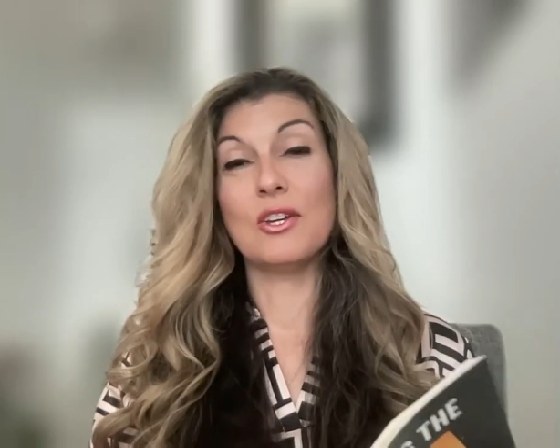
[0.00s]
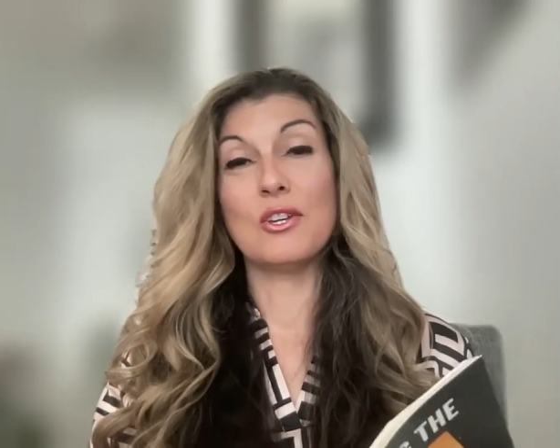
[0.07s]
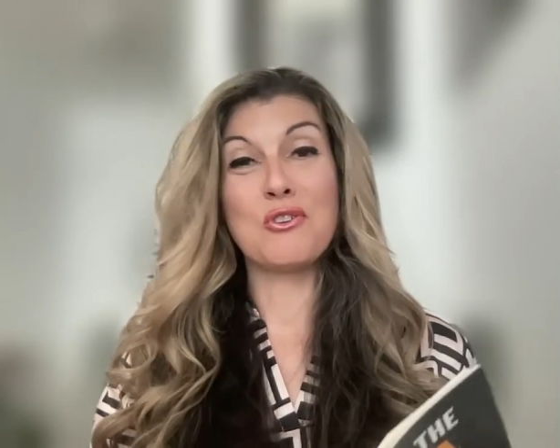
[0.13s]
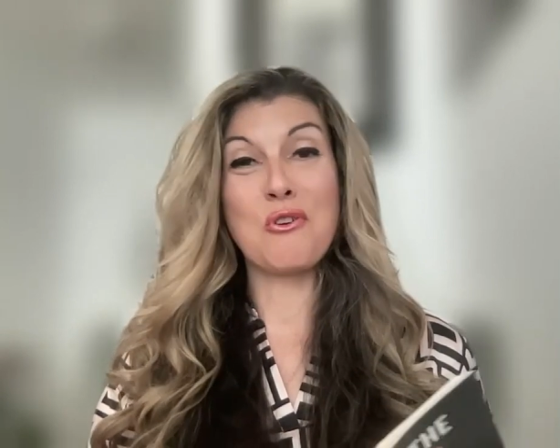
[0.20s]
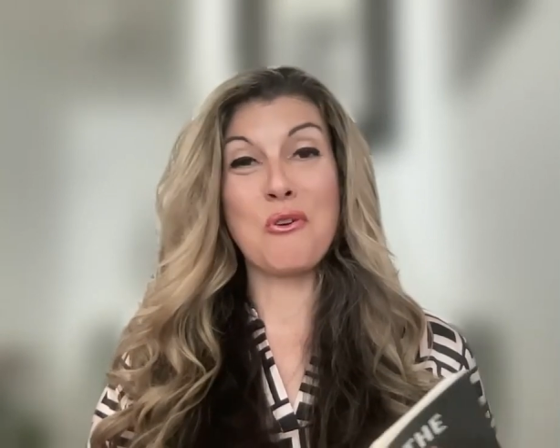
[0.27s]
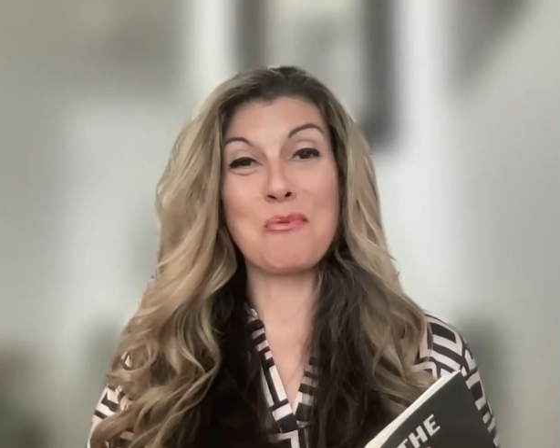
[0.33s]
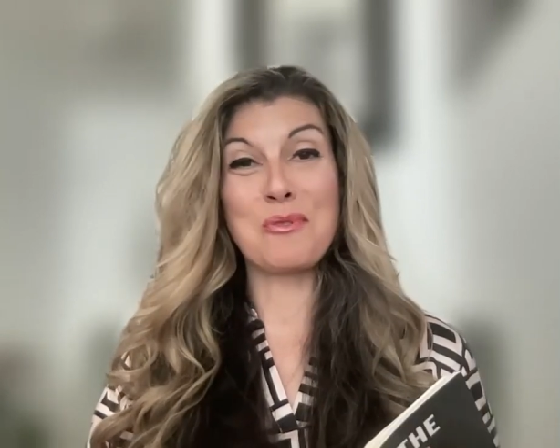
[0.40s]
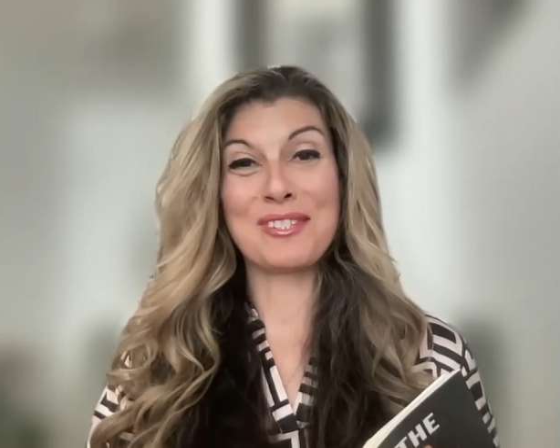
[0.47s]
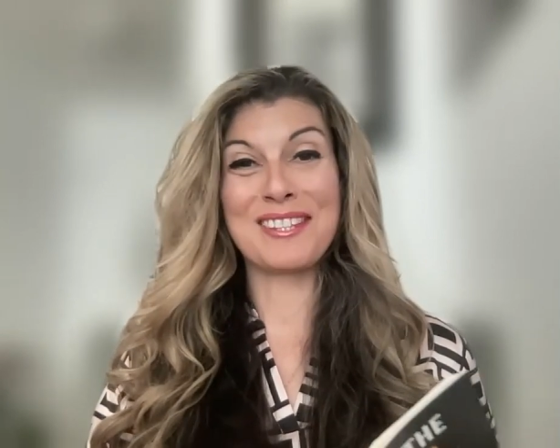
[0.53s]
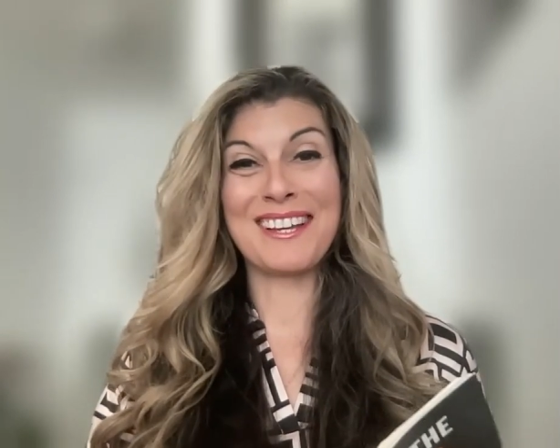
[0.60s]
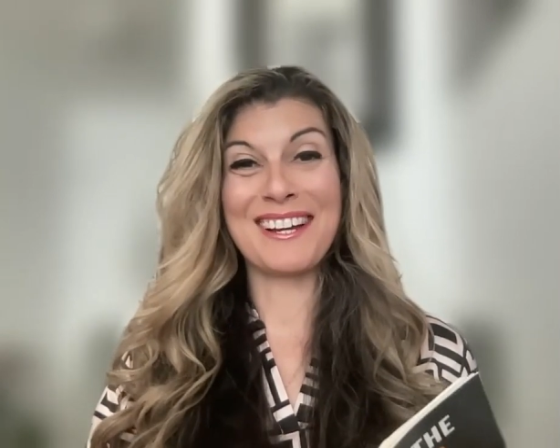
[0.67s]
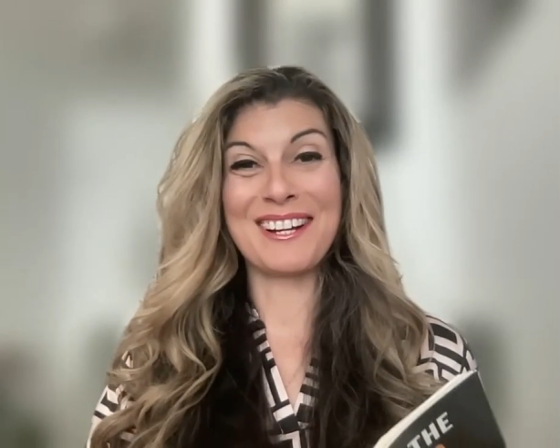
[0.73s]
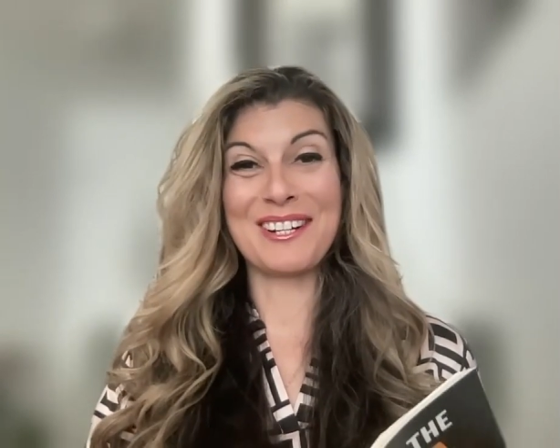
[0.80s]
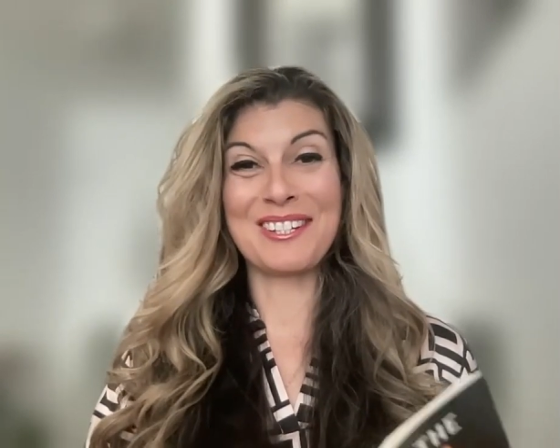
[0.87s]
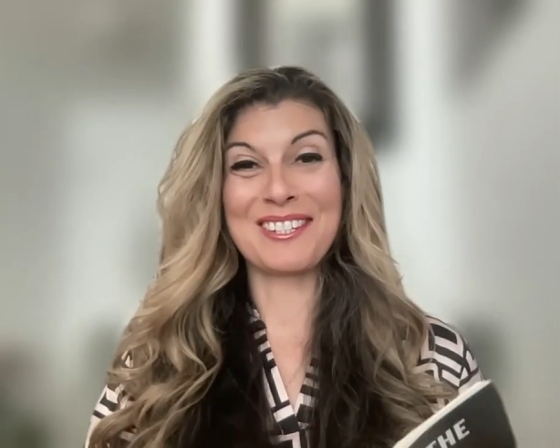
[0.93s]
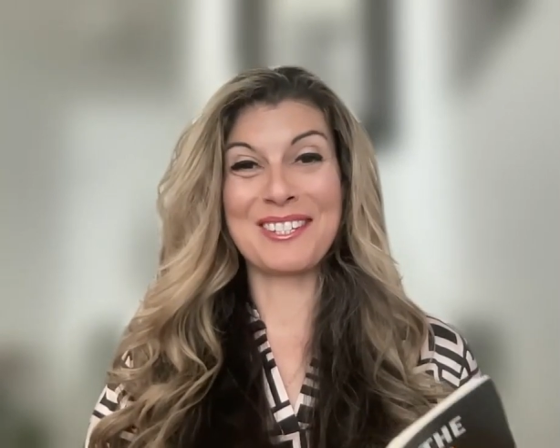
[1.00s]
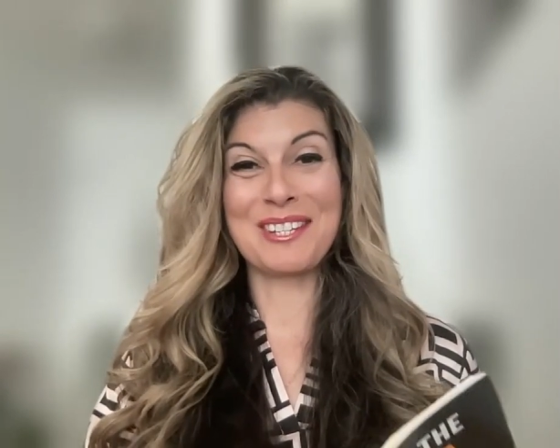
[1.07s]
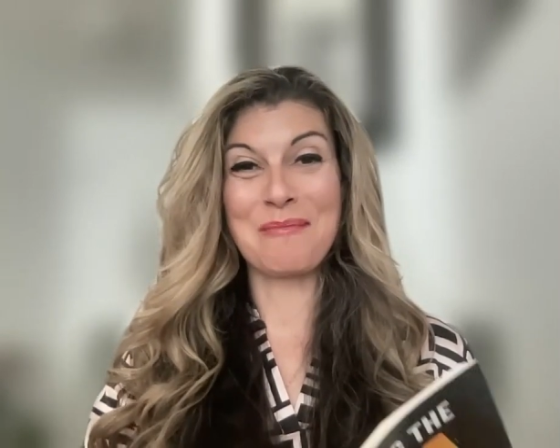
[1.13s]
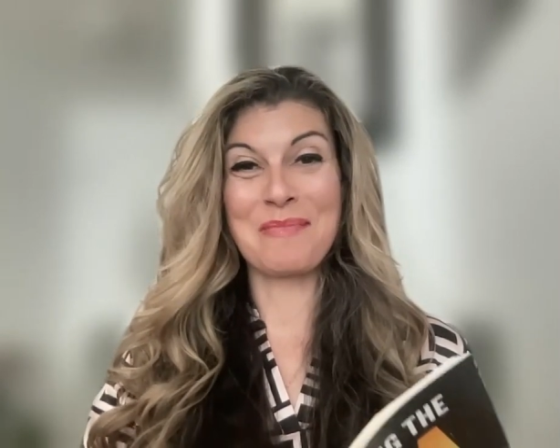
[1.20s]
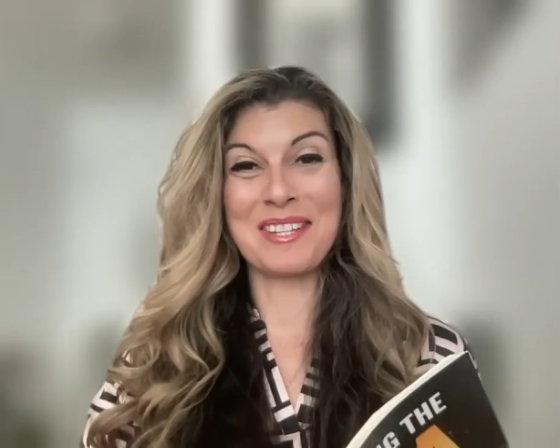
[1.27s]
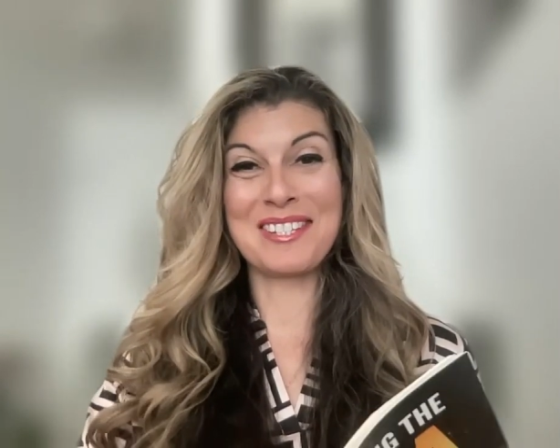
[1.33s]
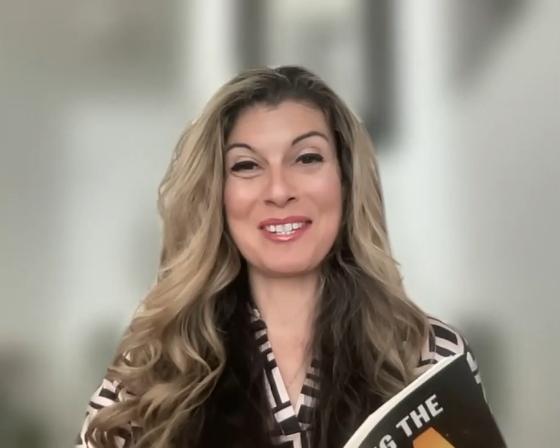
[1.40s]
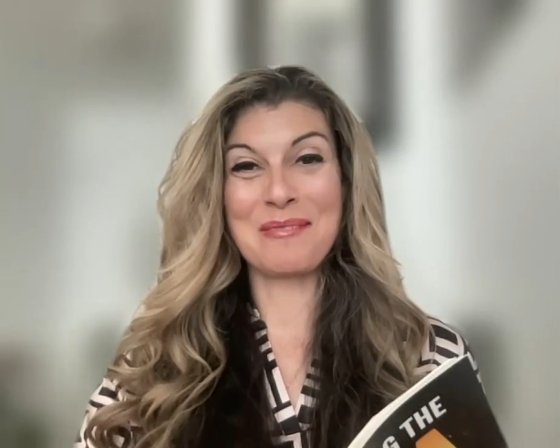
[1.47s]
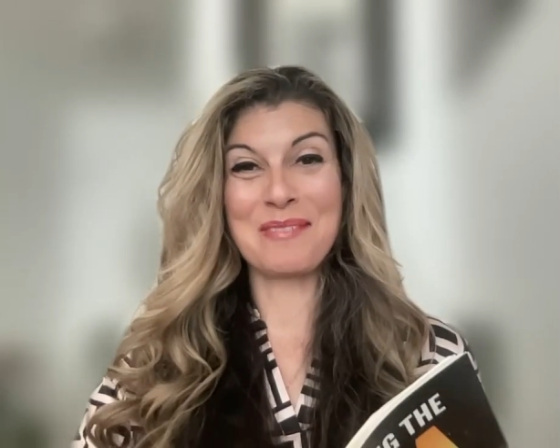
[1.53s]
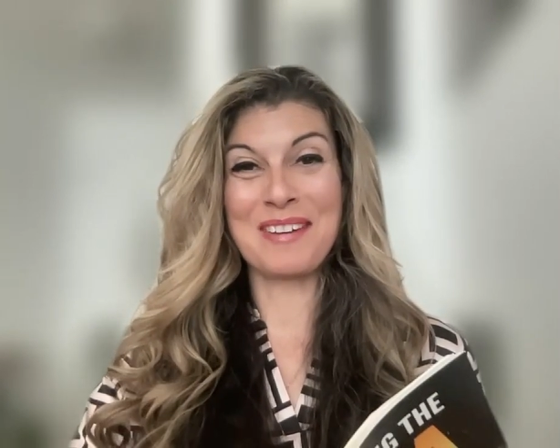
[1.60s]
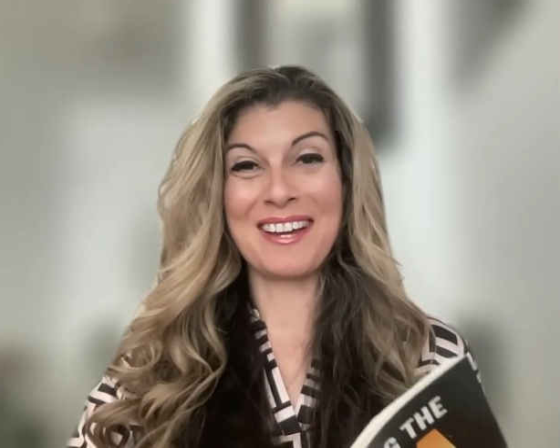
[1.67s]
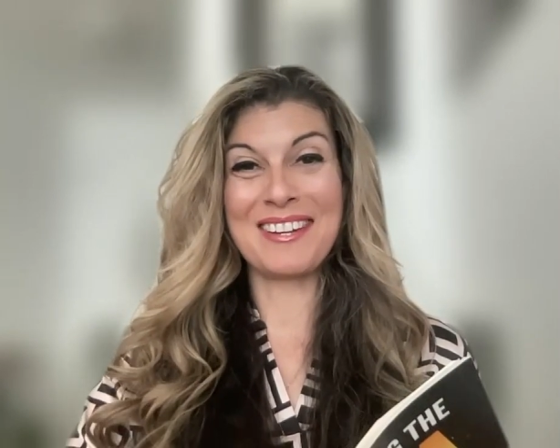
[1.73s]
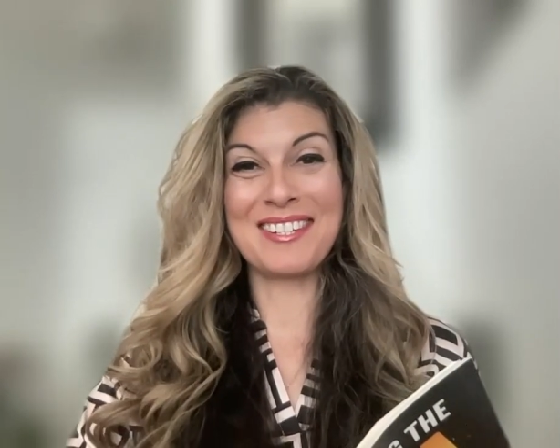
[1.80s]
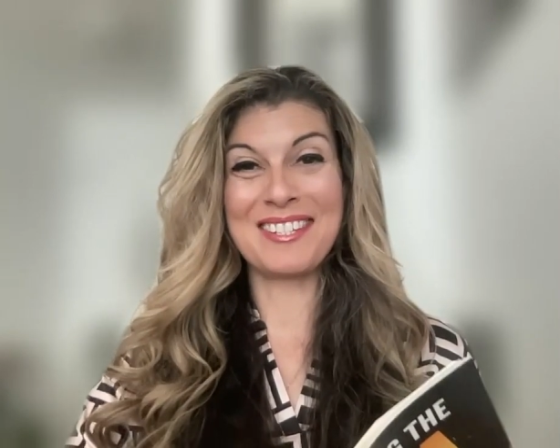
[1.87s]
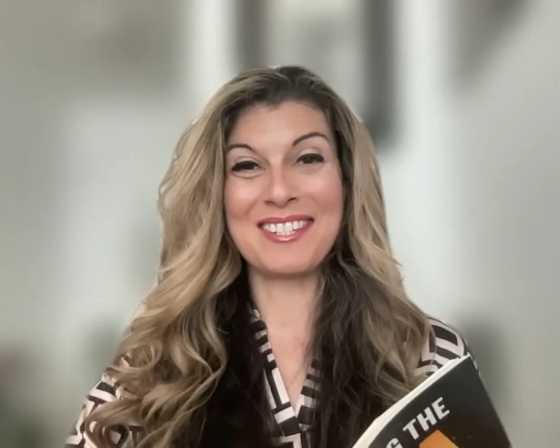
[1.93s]
you're almost there, step-by-step
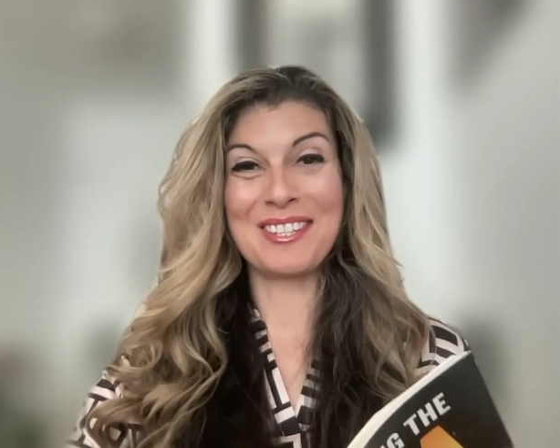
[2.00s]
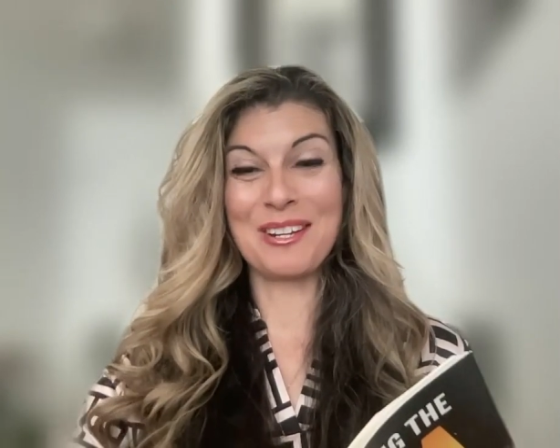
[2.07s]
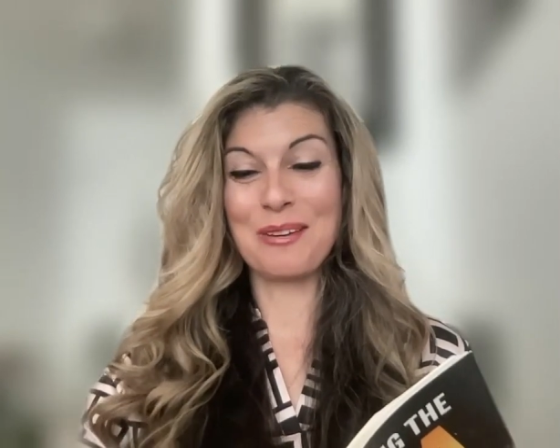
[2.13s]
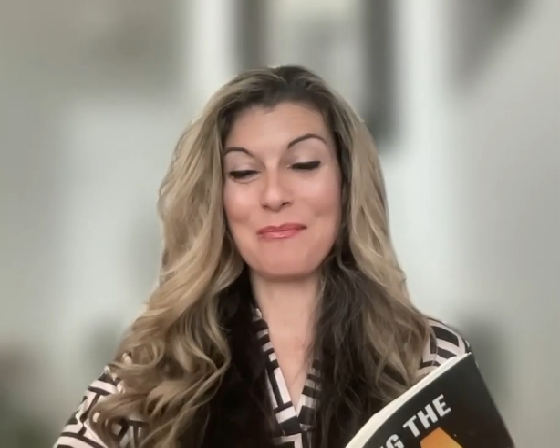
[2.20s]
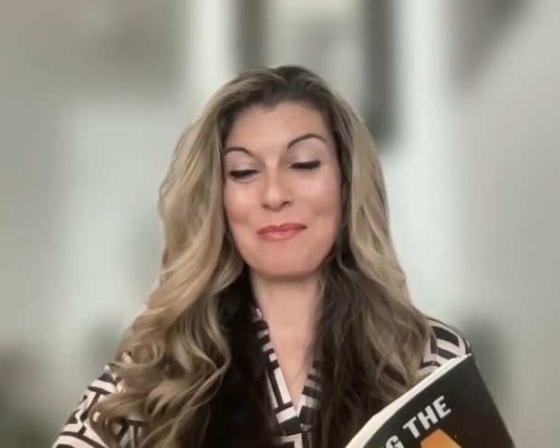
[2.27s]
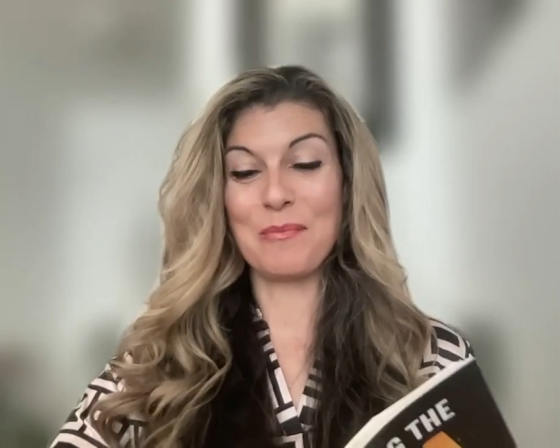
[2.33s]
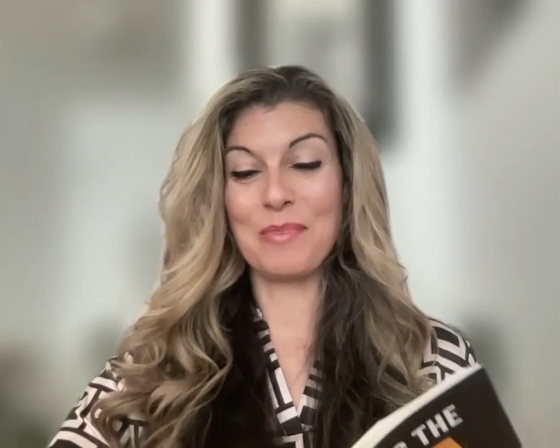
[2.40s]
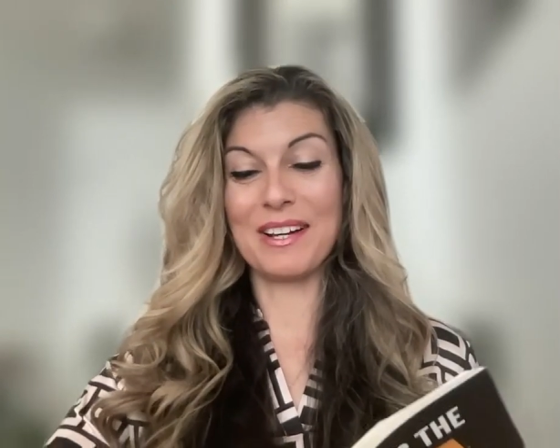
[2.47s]
guided tea therapy.